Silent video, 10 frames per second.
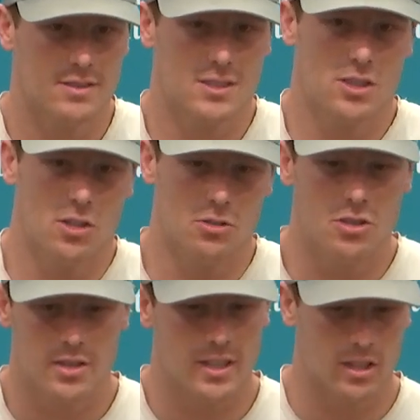So you
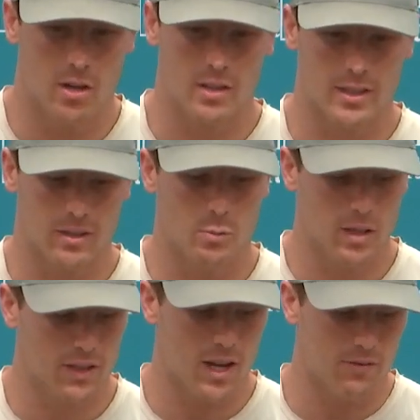just need to go out there
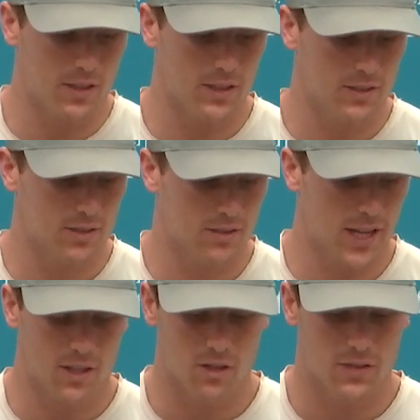with confidence.
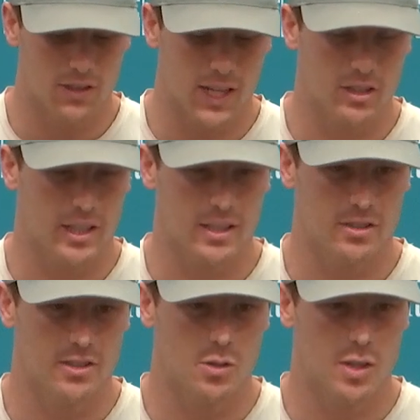I don't know if this is actually
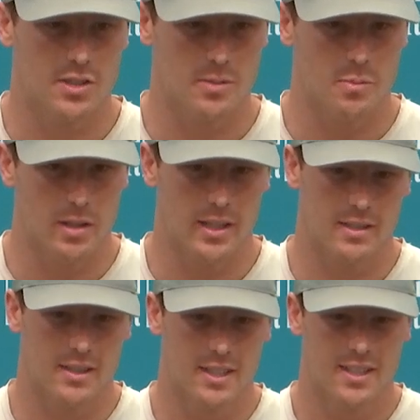answering your question, but like
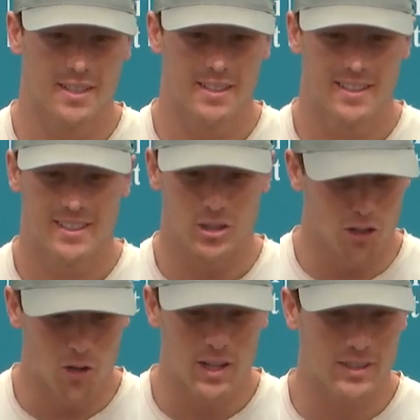you're
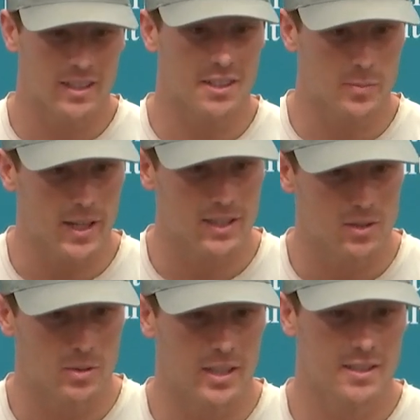going out there expecting
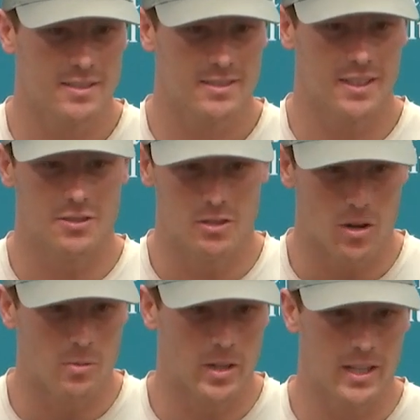to win. If you
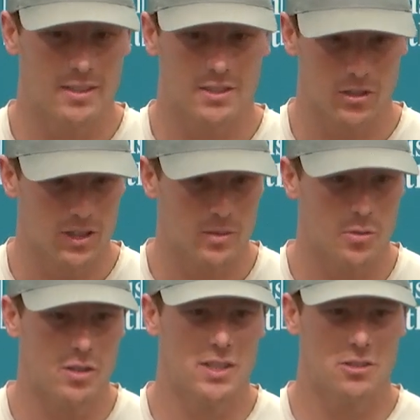don't win, you're
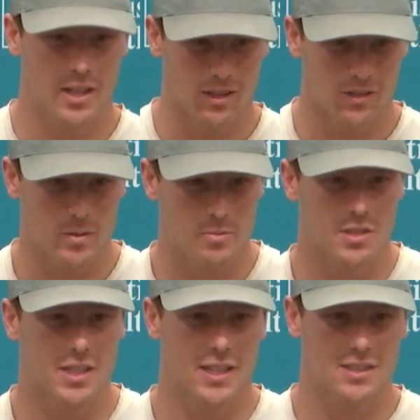disappointed. You got to learn from the
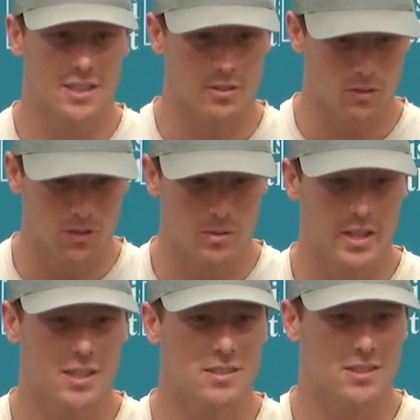mistakes. If you do
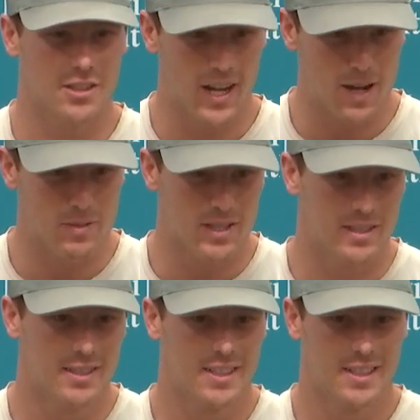win, you're
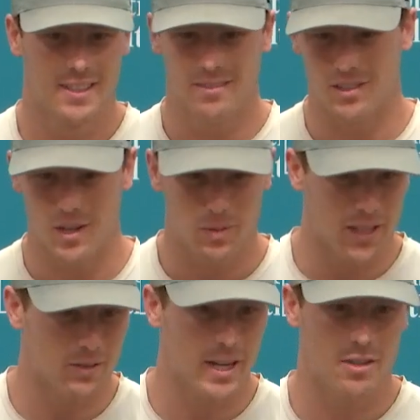happy for that
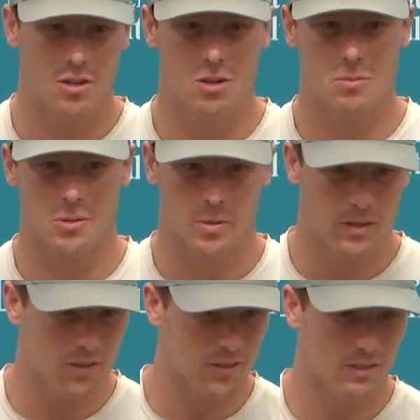plane ride home or
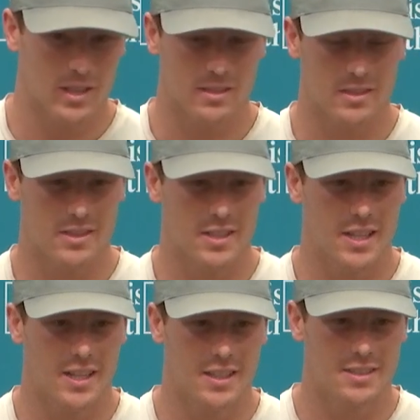whatever the rest of the
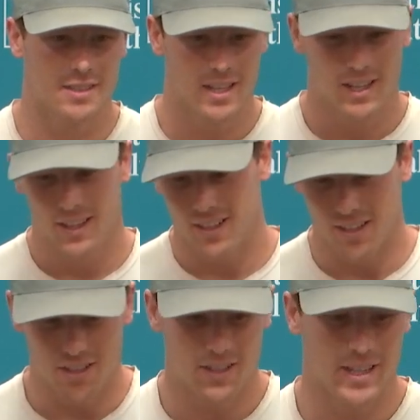Sunday is.
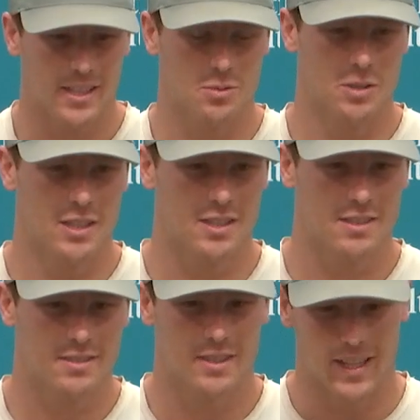And then the next week,
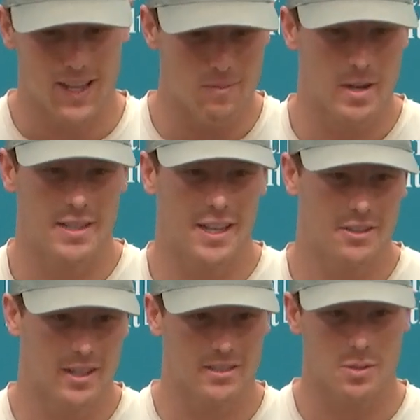then that Monday,
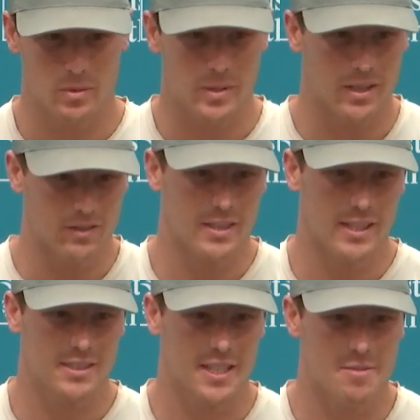you got to start preparing for the
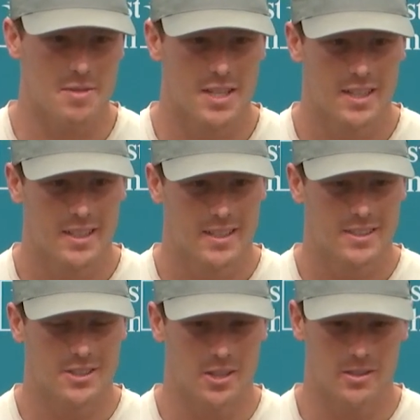next game.
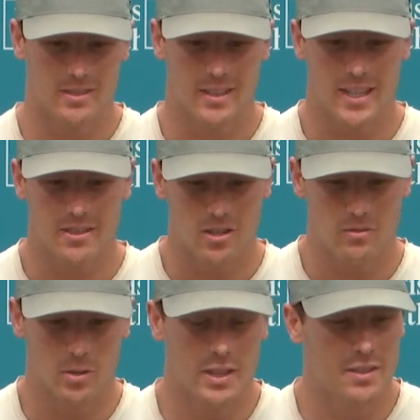So I don't know
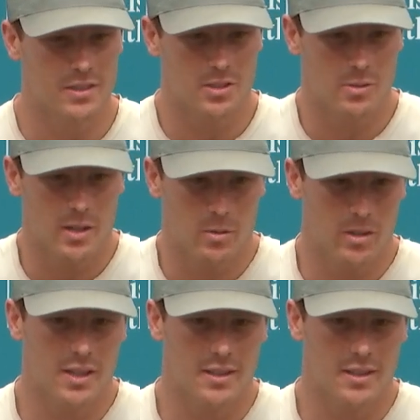if relief is the right word.